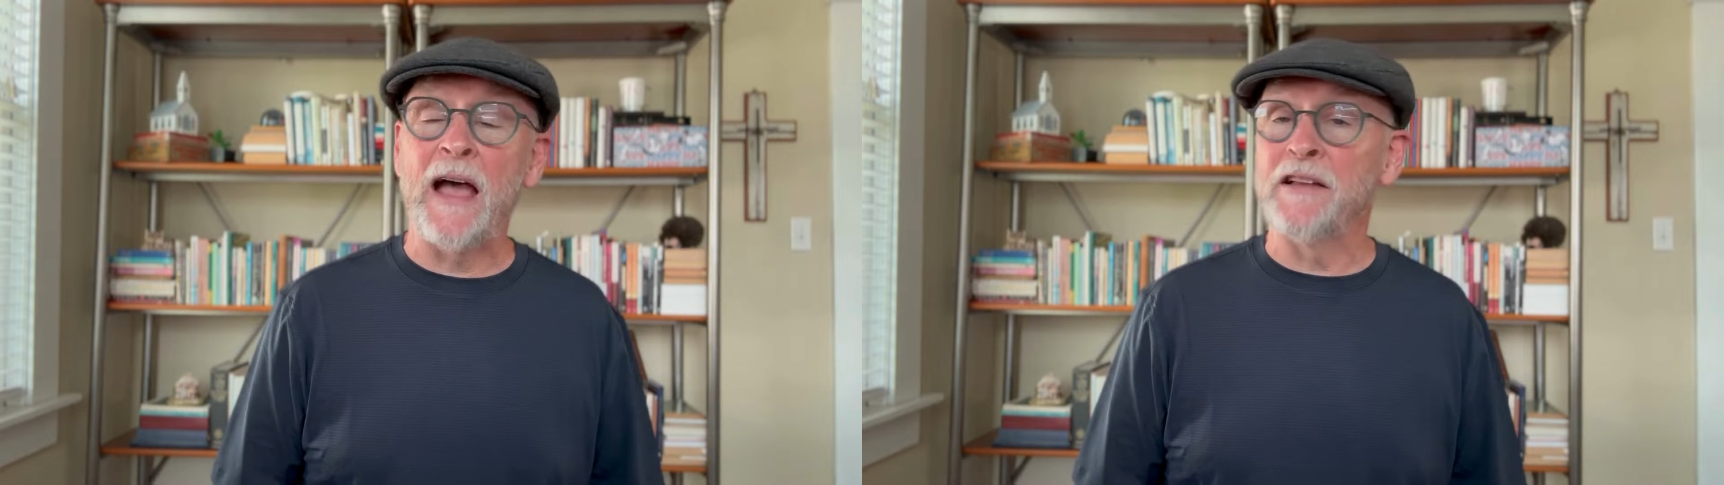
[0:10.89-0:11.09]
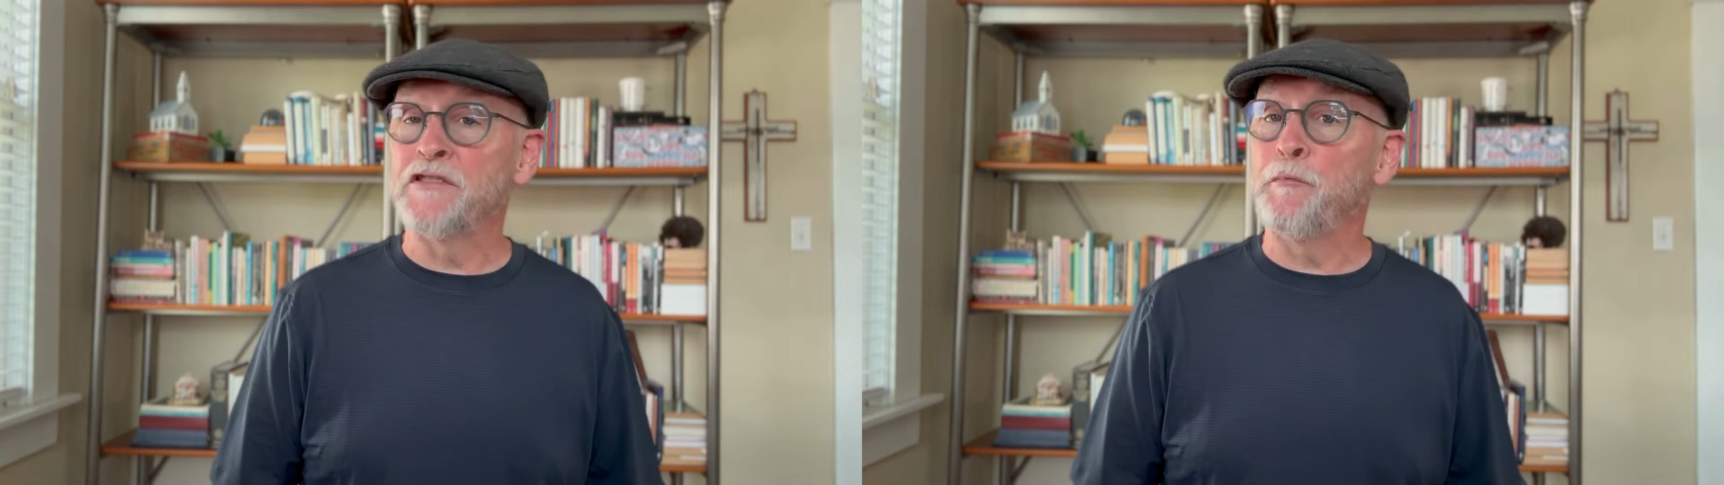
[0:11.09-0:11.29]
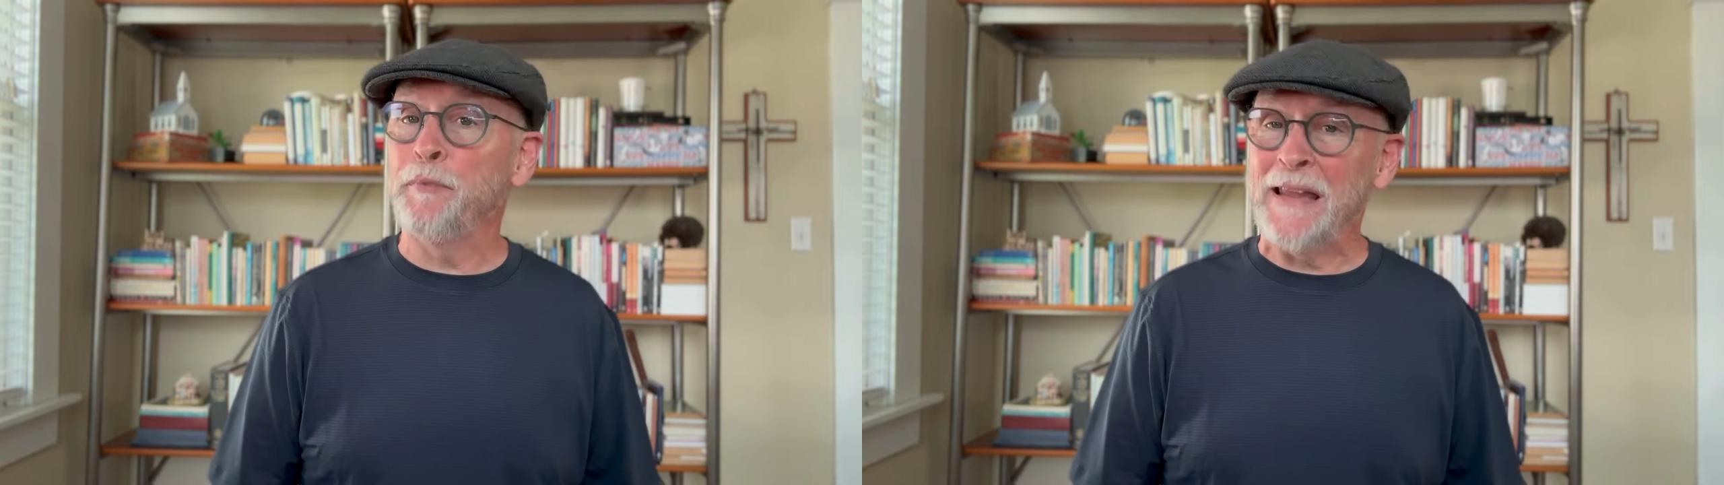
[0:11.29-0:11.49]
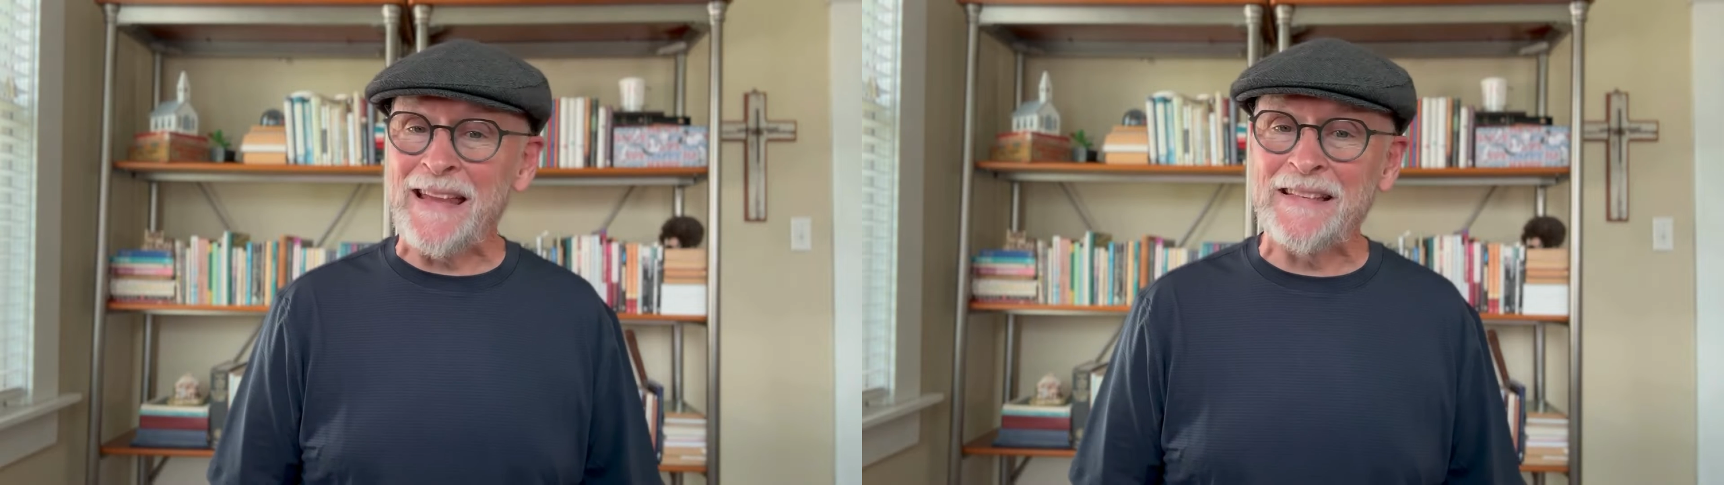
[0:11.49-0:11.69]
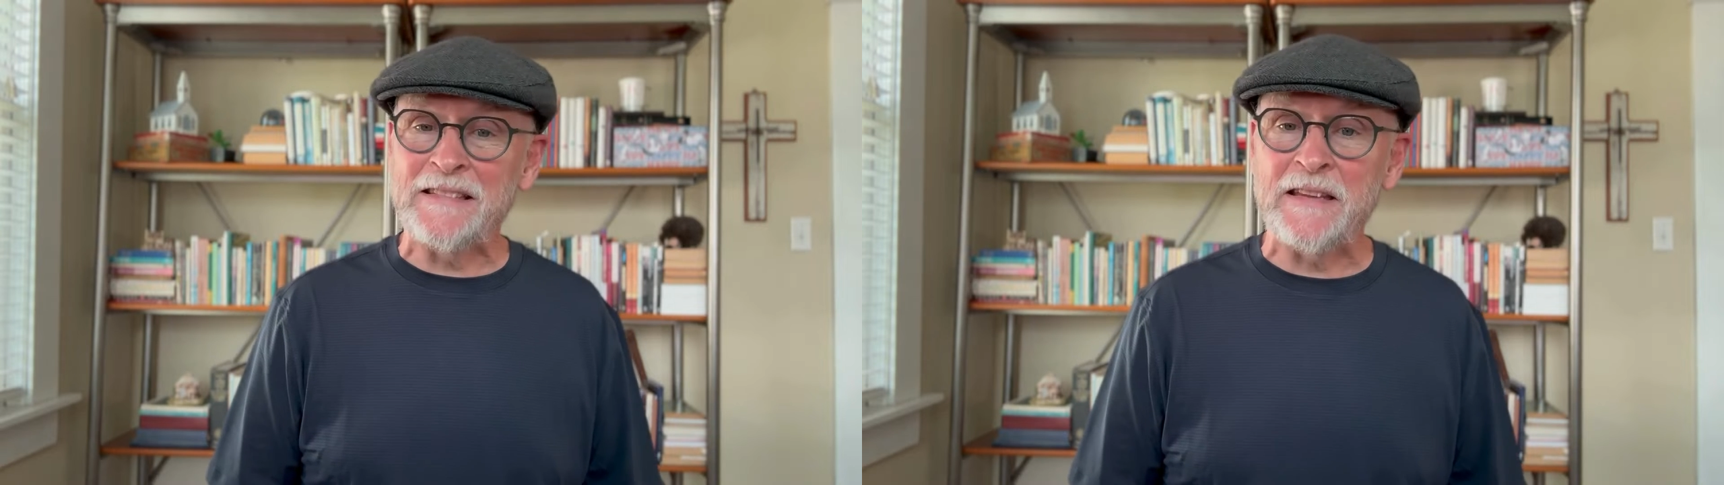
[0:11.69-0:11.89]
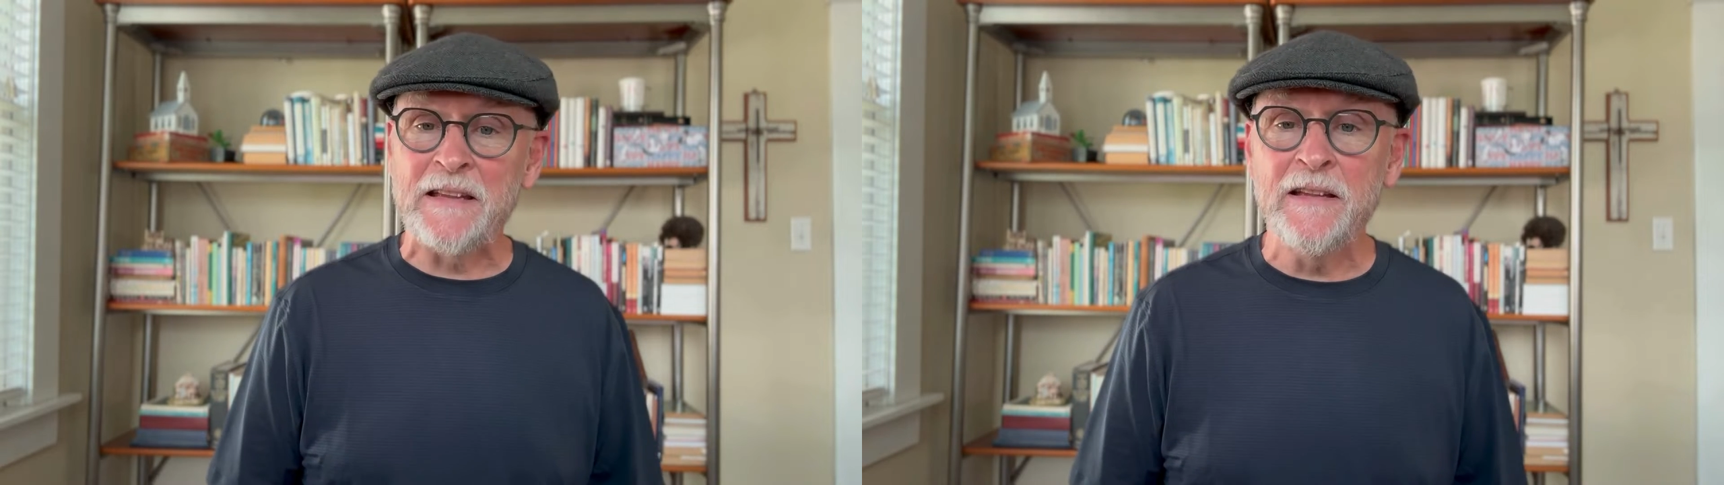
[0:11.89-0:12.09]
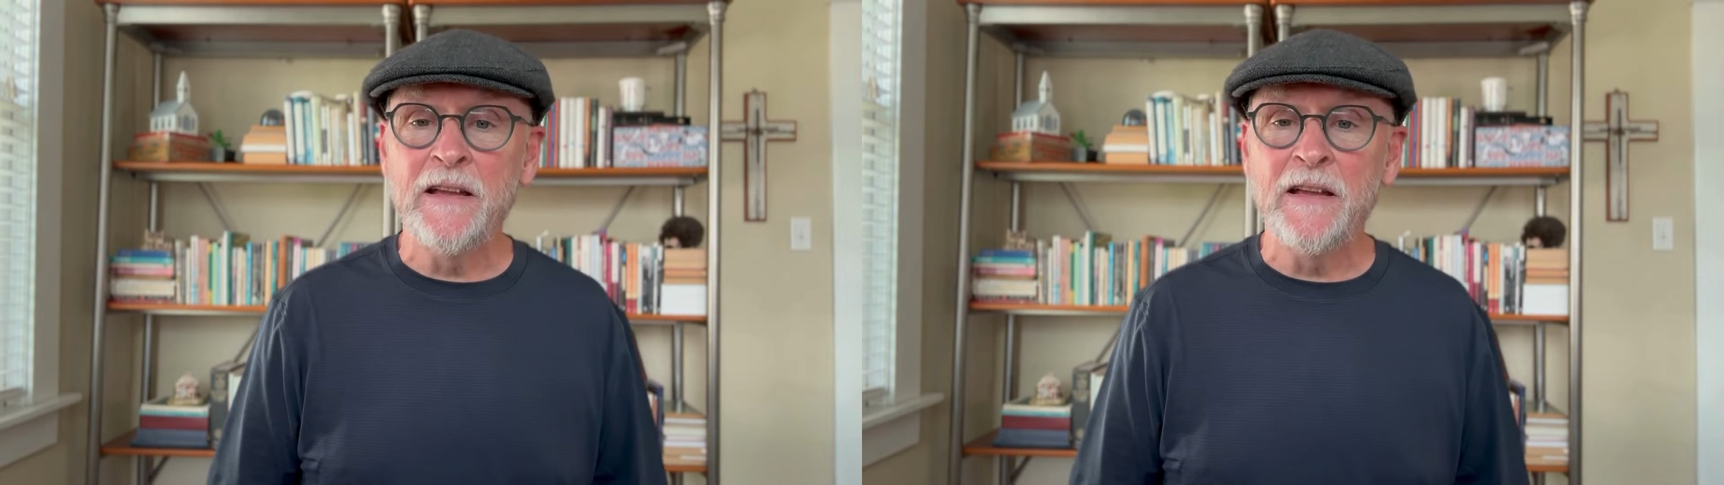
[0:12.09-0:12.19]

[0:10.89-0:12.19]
as a Planxty,